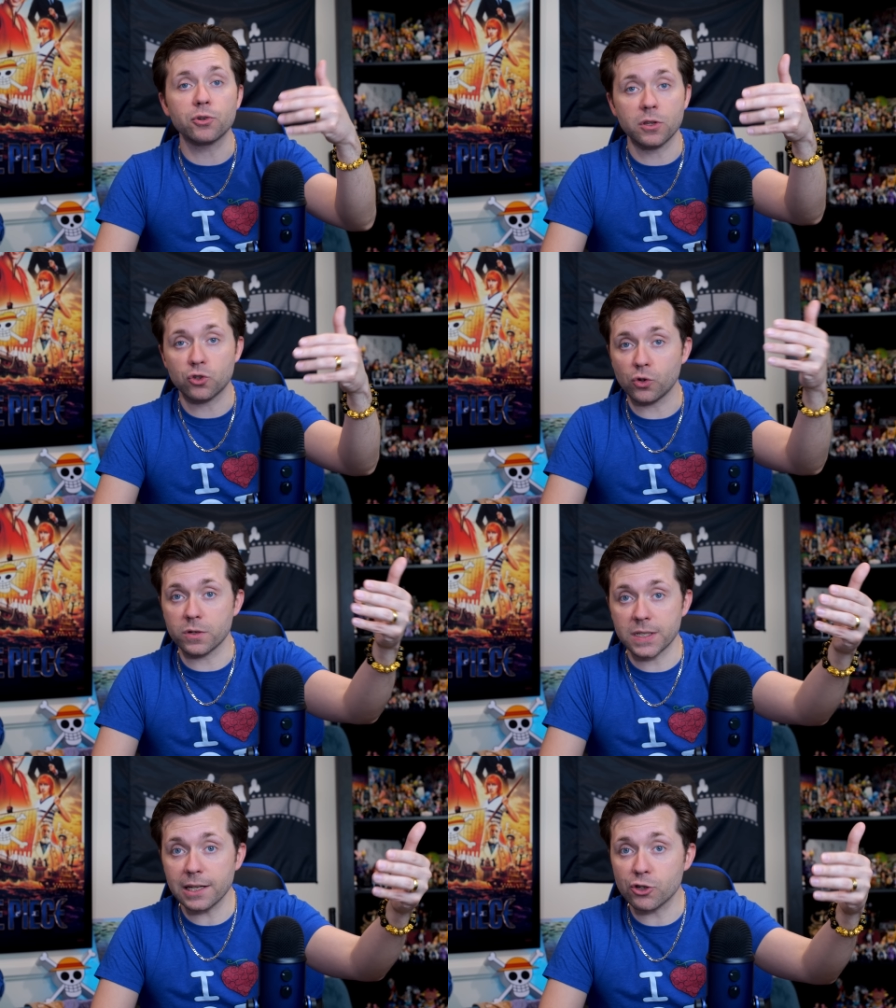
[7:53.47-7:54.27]
under the
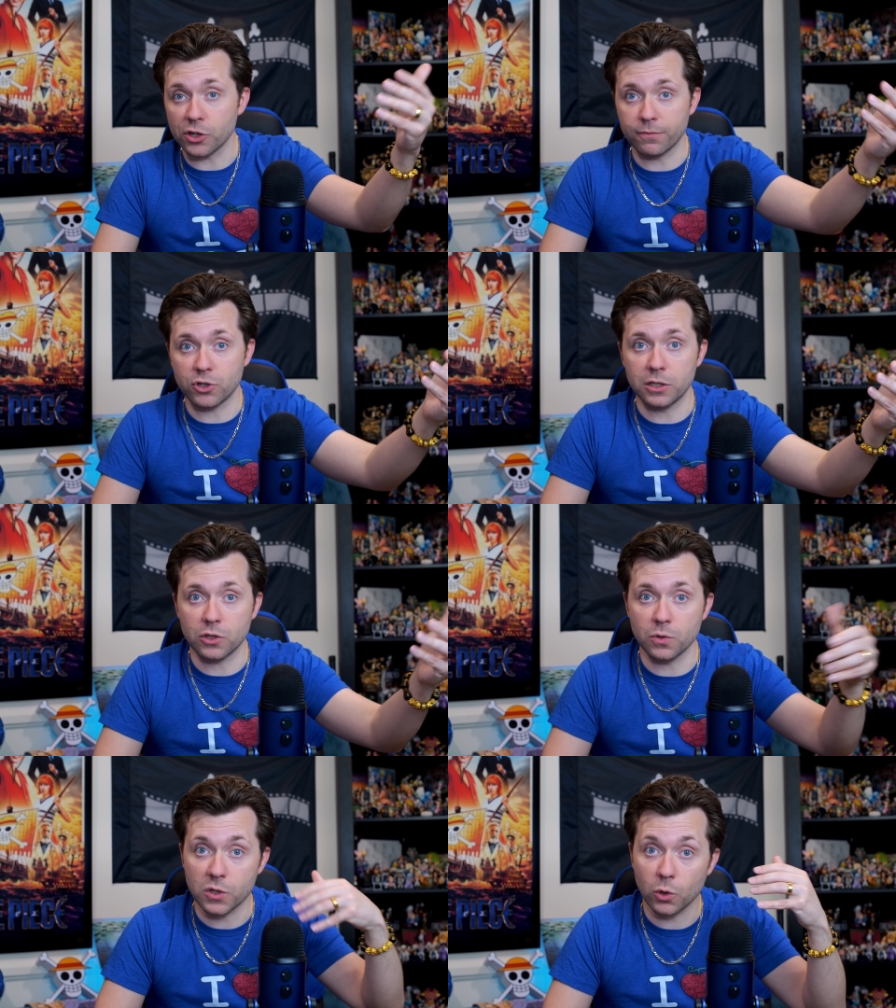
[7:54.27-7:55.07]
jurisdiction of
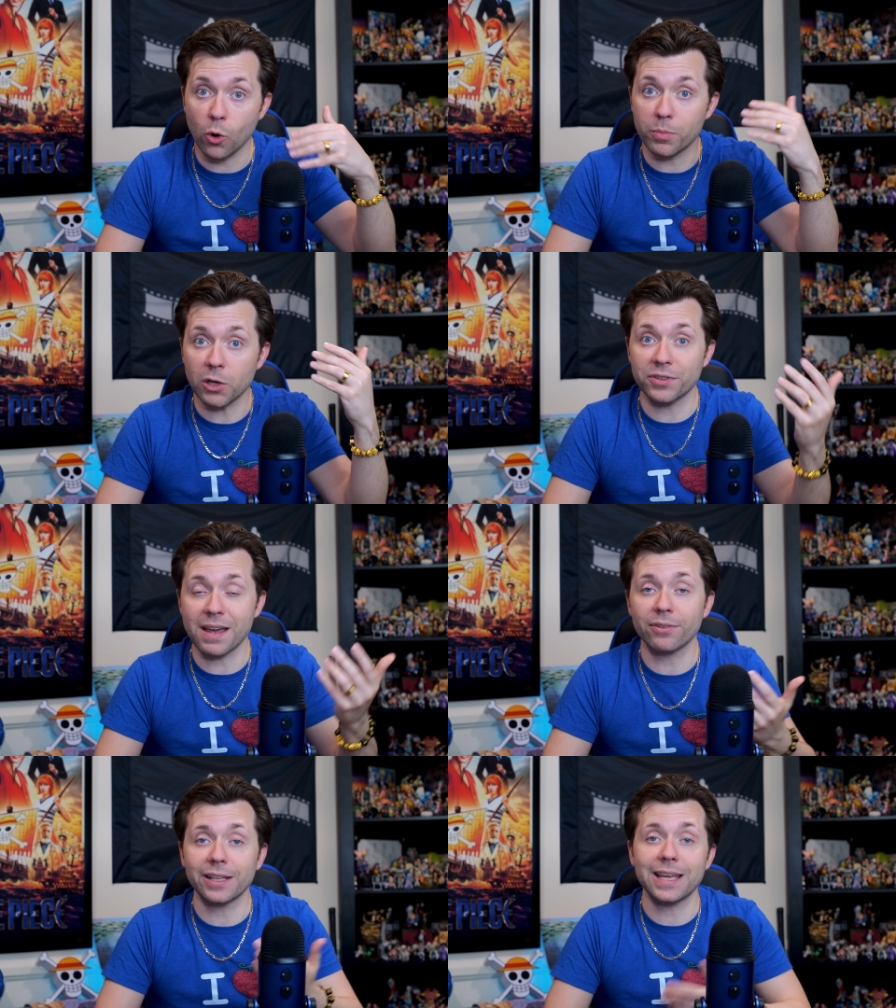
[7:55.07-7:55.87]
G2, so Komille
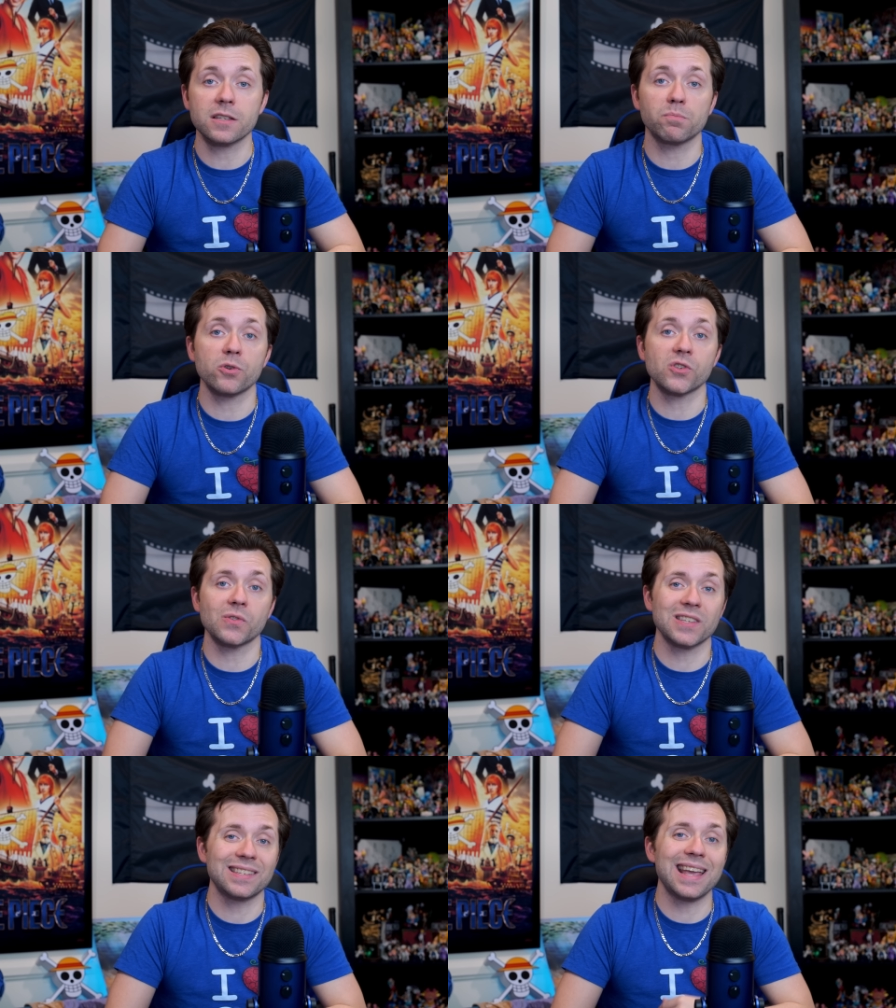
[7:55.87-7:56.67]
definitely has a
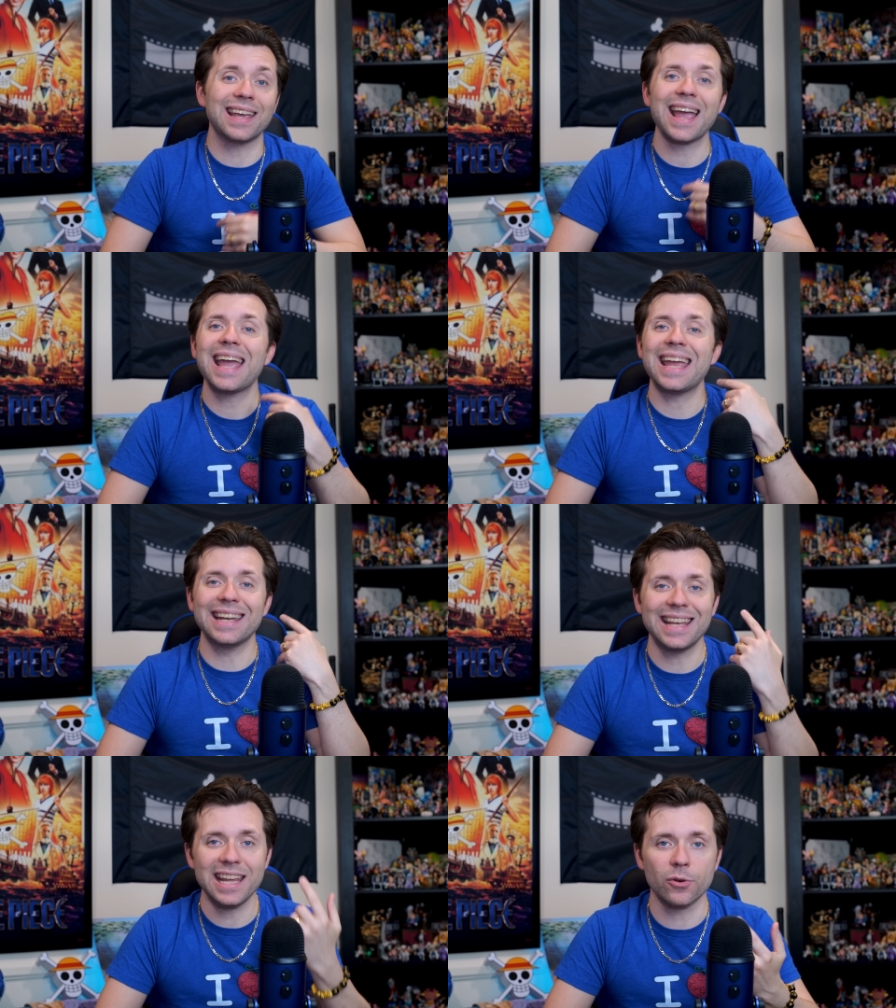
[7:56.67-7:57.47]
personal stake
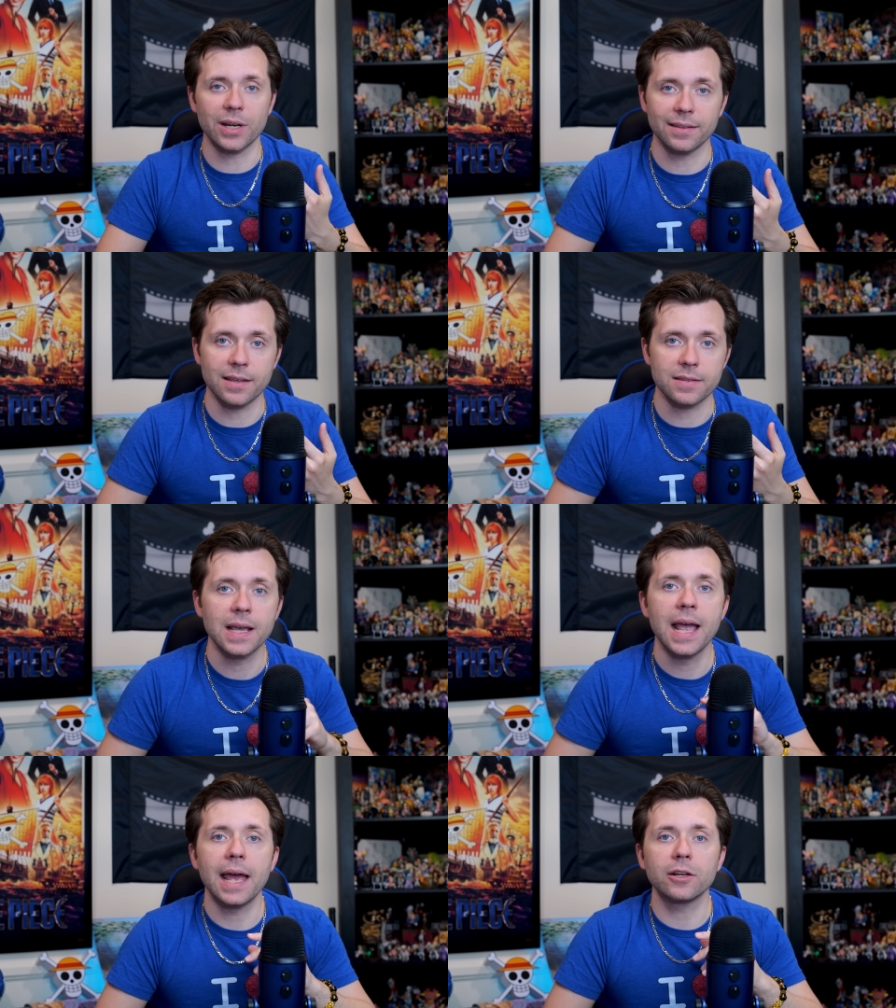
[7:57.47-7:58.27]
in hearing this,
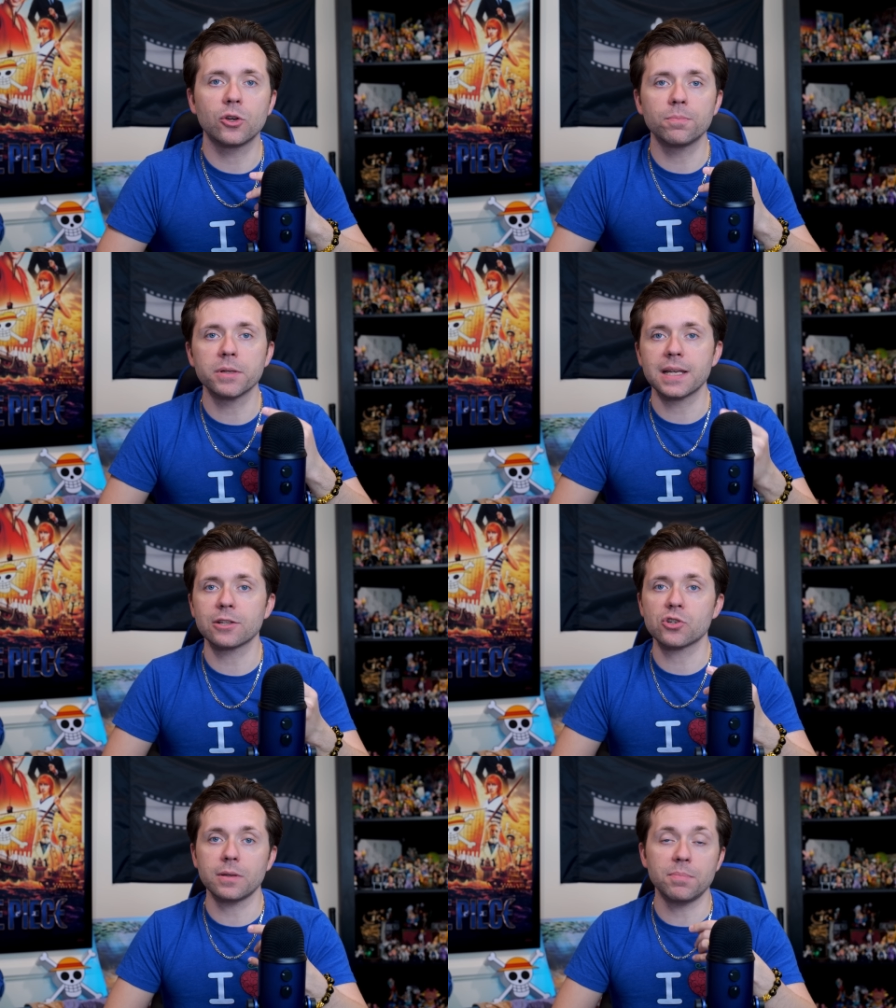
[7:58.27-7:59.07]
and could
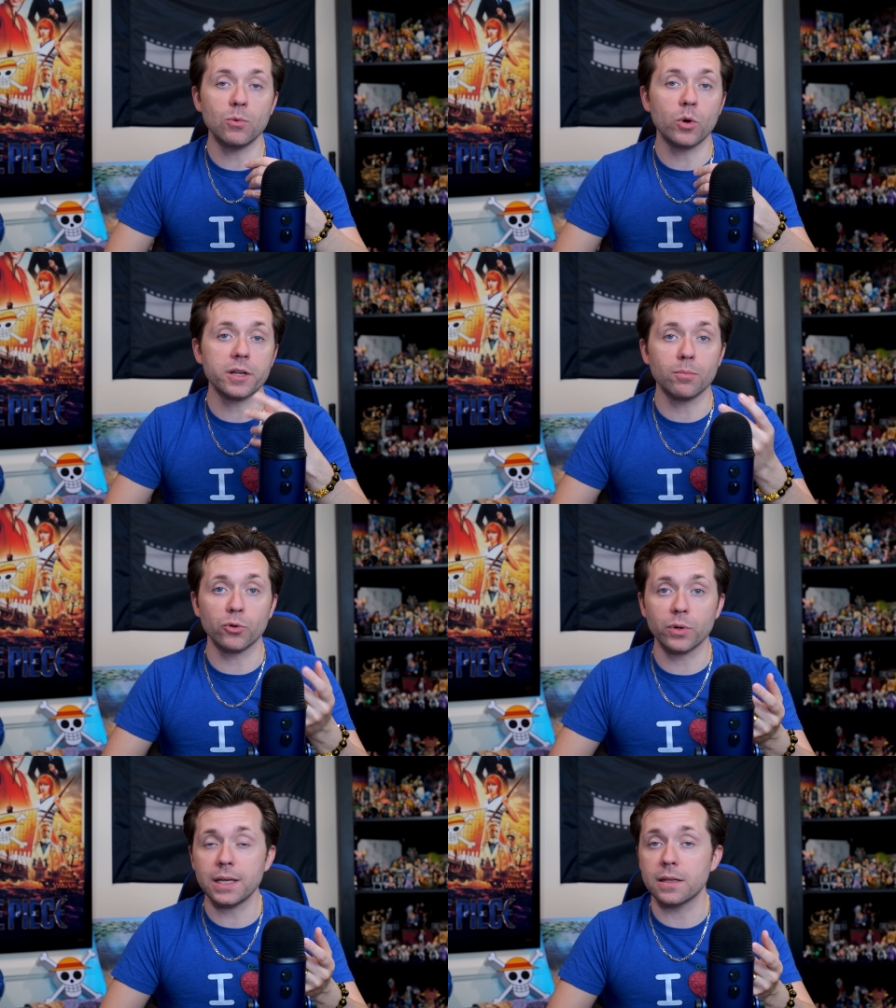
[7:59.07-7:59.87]
potentially be one of the
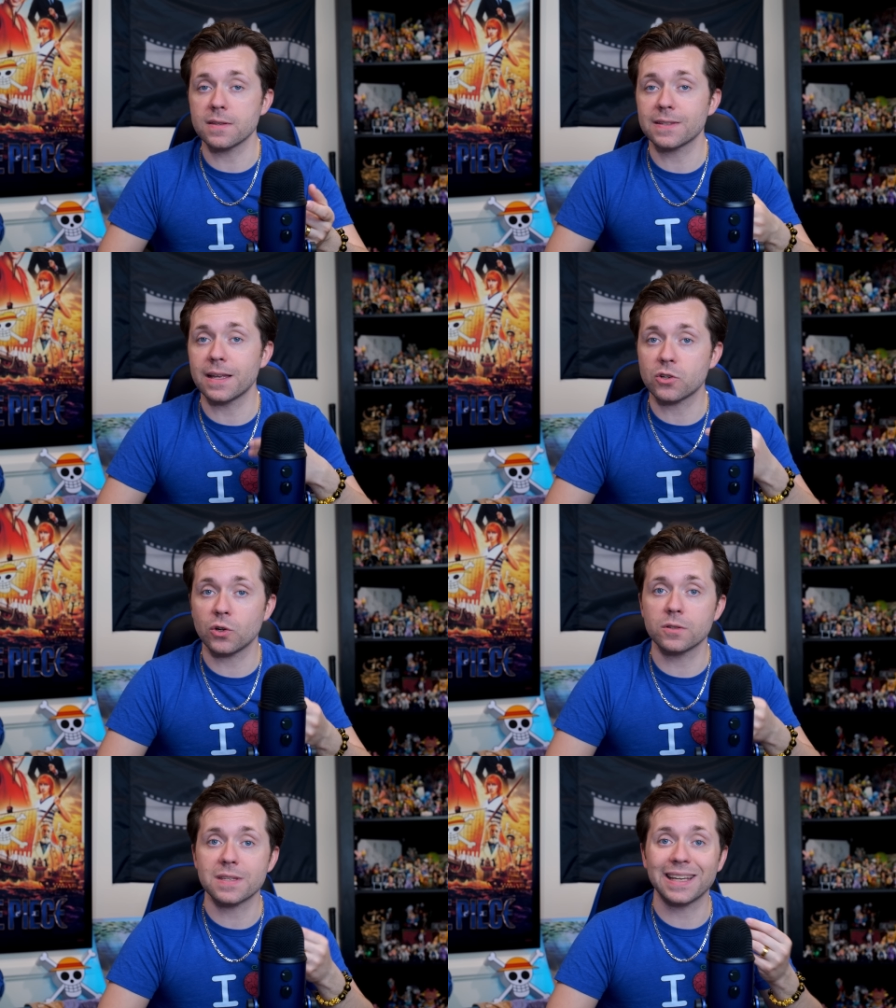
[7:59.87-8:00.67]
Marines that
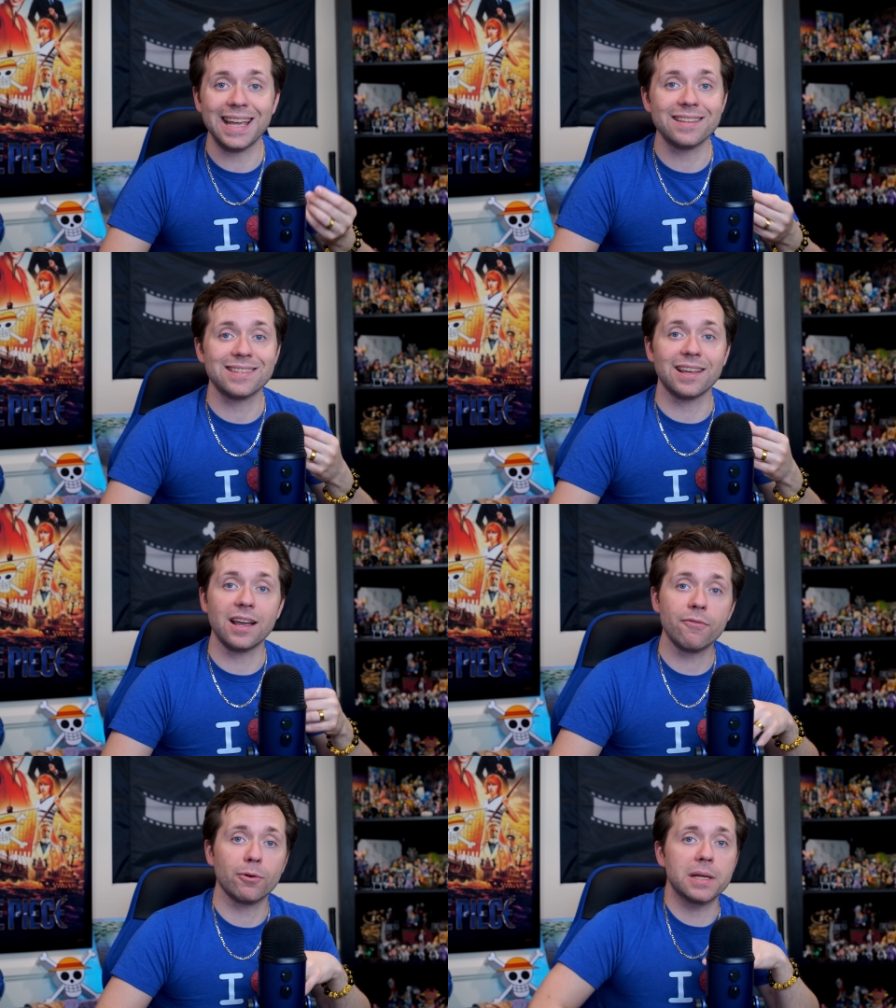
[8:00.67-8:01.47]
turns against the
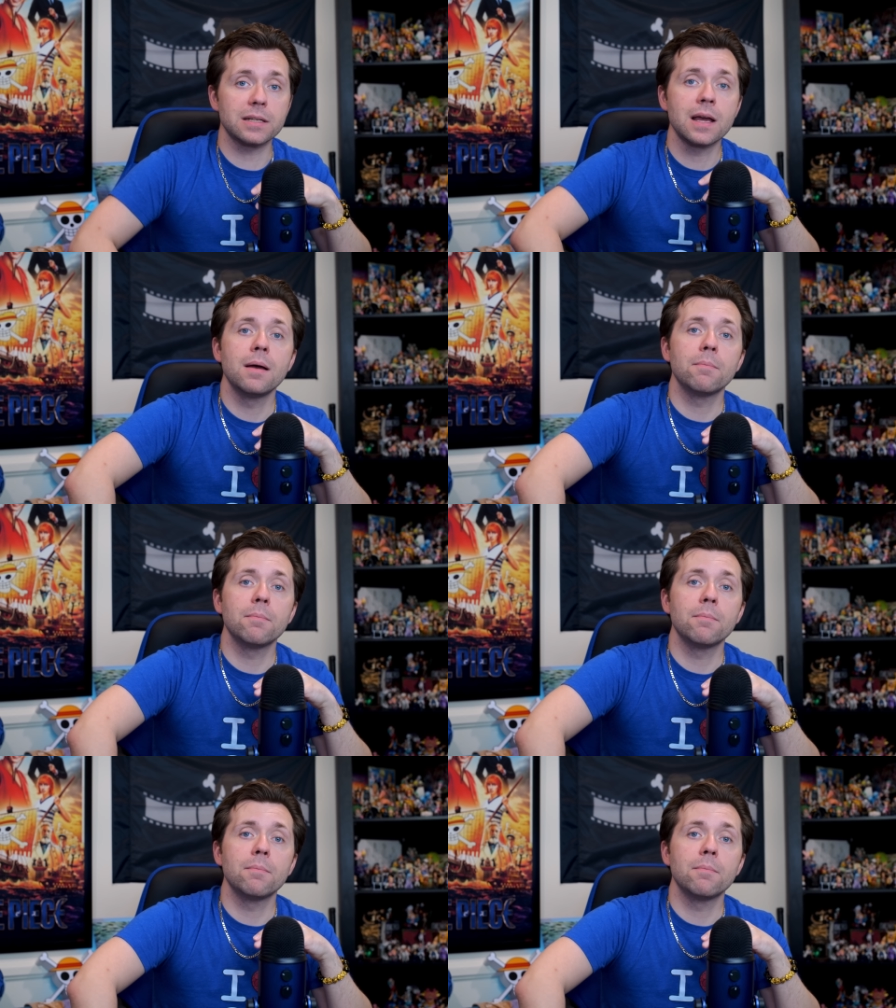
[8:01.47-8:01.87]
government